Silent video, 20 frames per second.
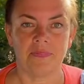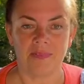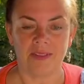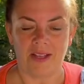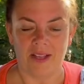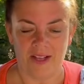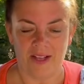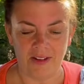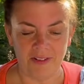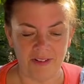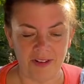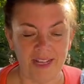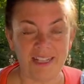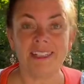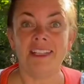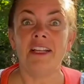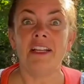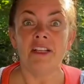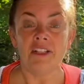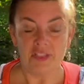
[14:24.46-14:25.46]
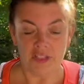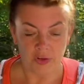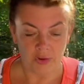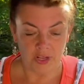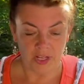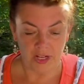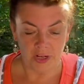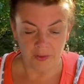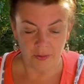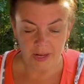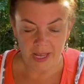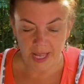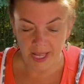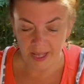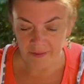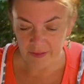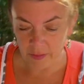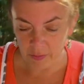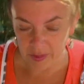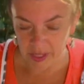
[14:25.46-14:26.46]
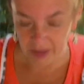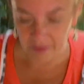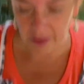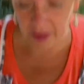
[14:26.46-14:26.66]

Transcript: All right. So here we have it. We have our